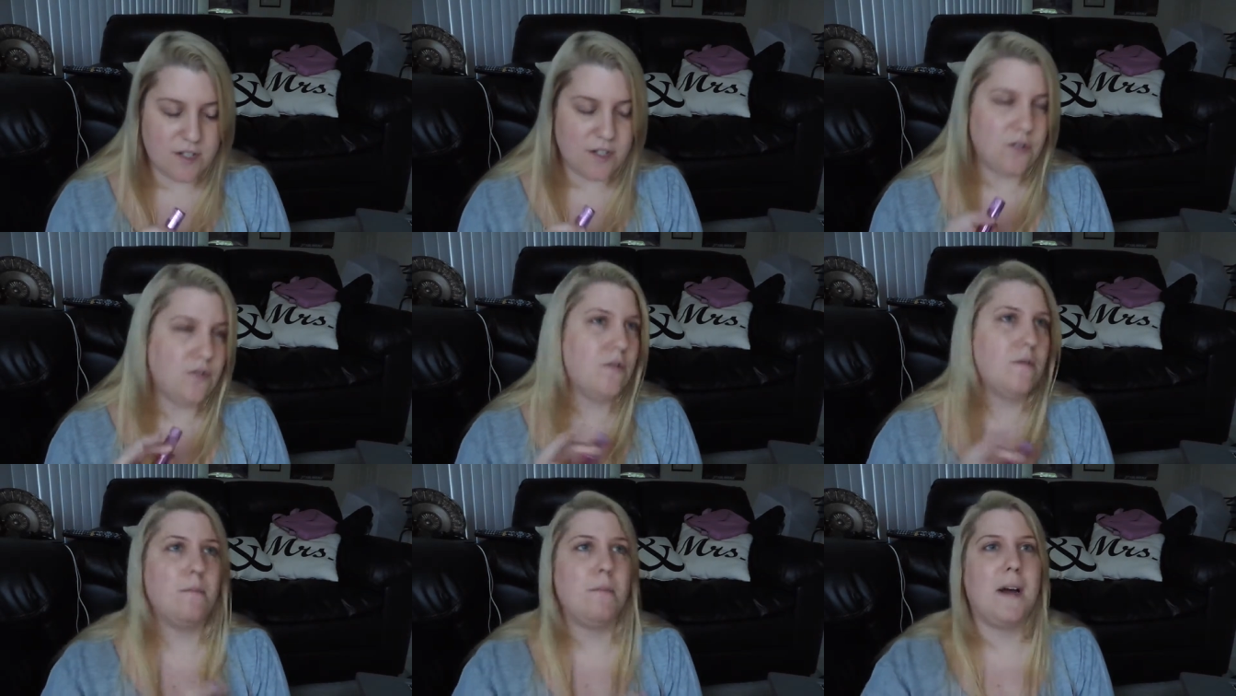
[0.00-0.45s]

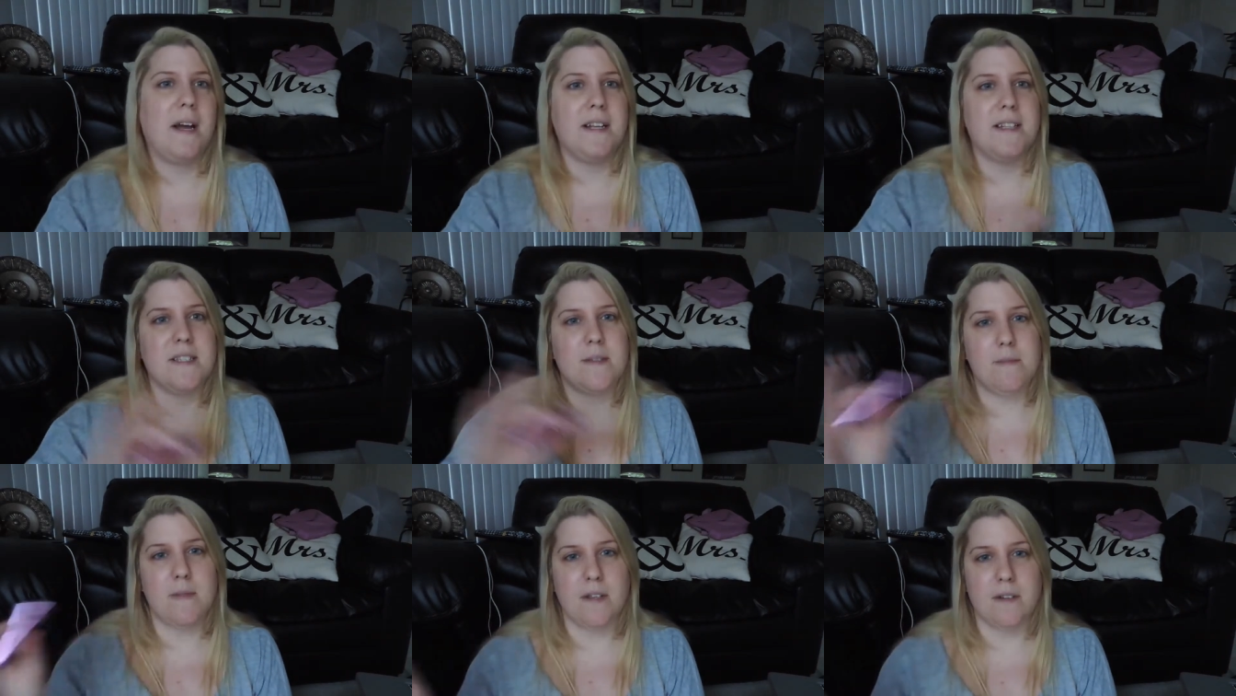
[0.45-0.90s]
just
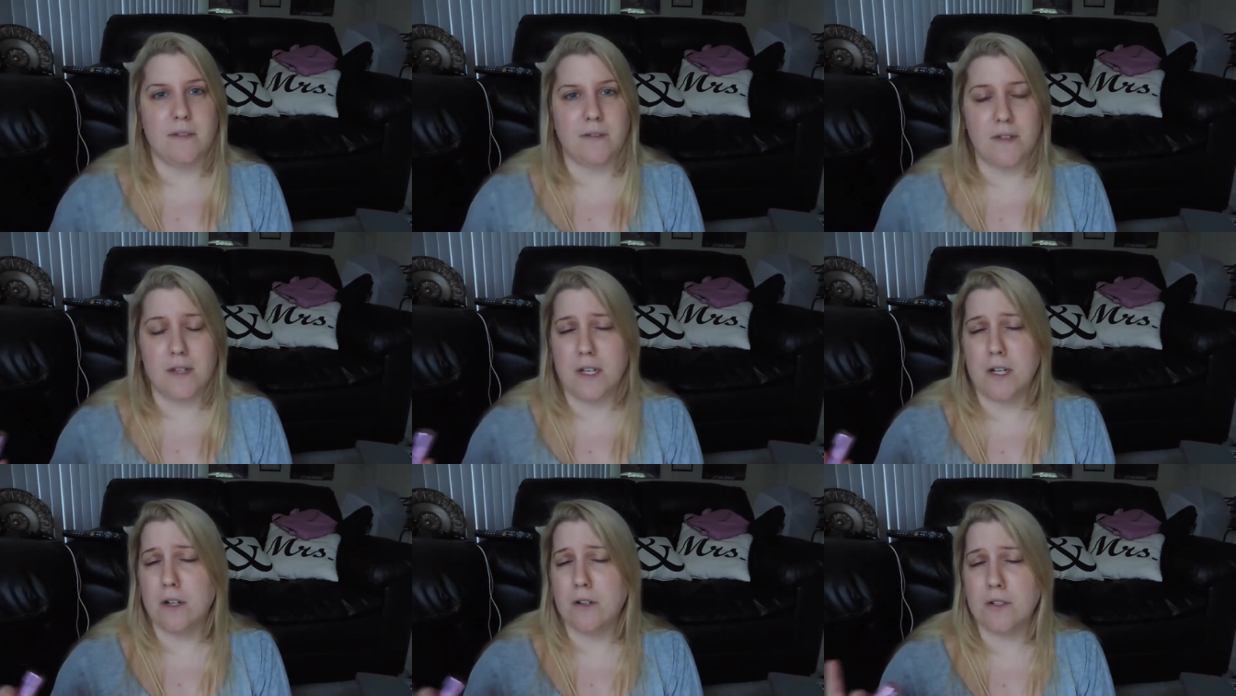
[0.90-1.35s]
reminds me
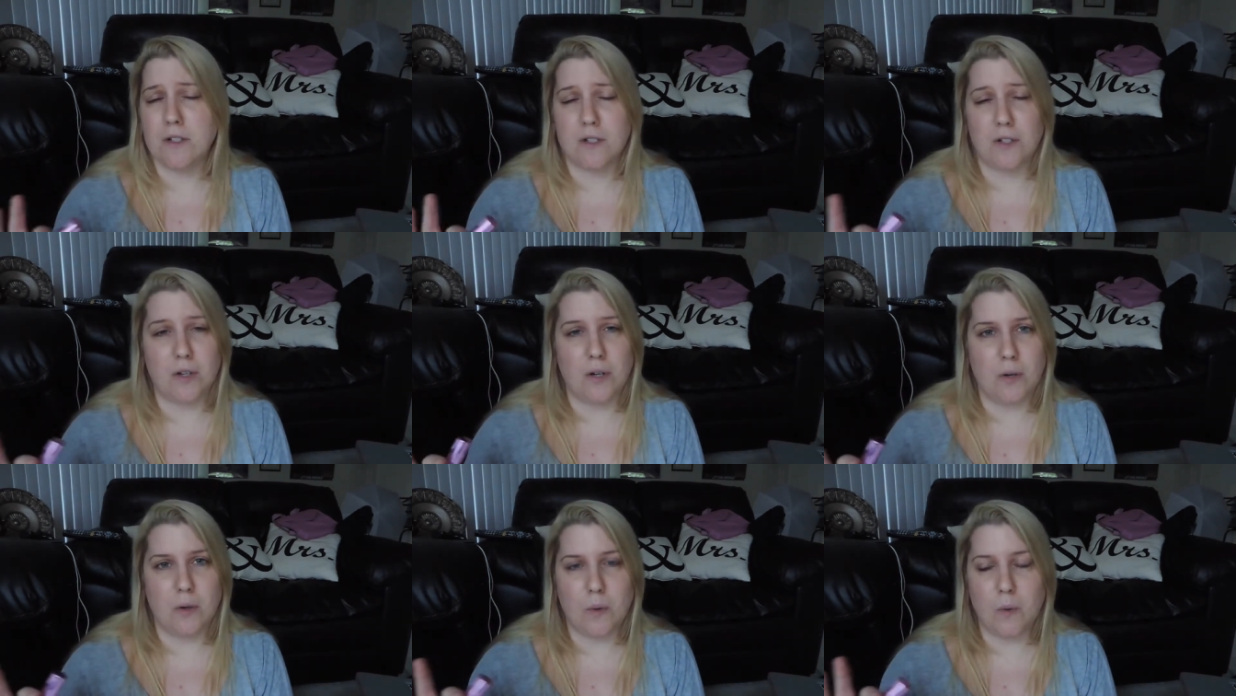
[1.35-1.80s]
of years
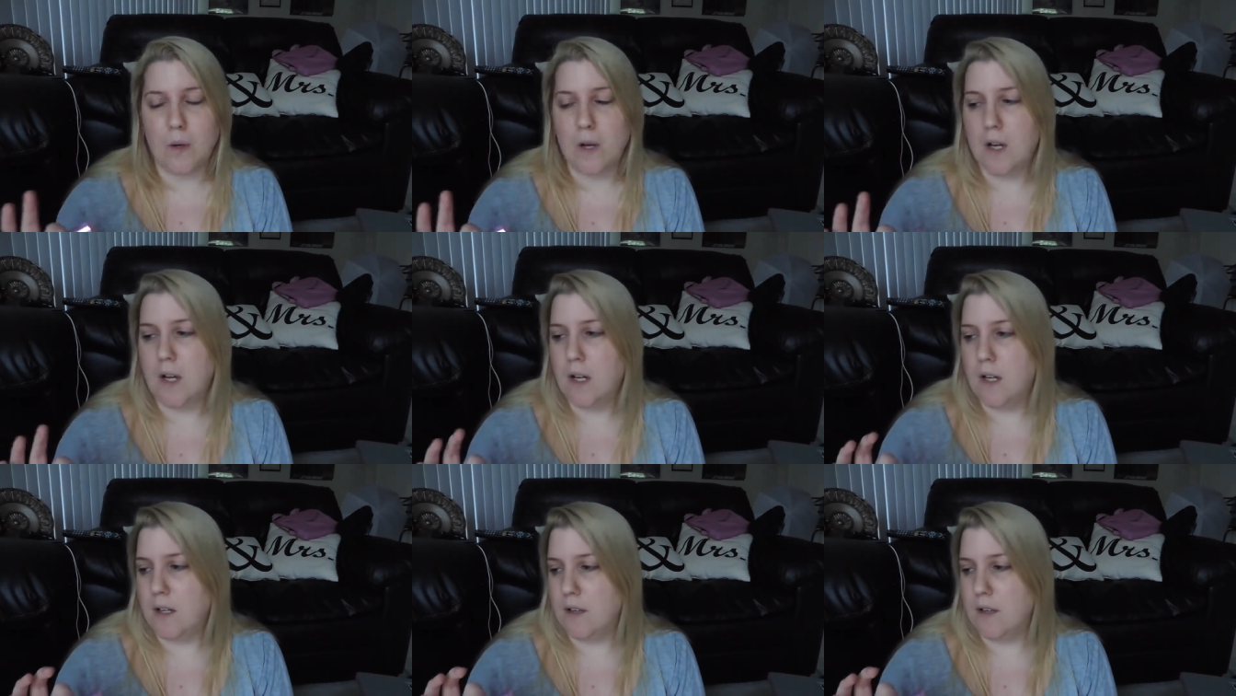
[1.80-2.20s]
ago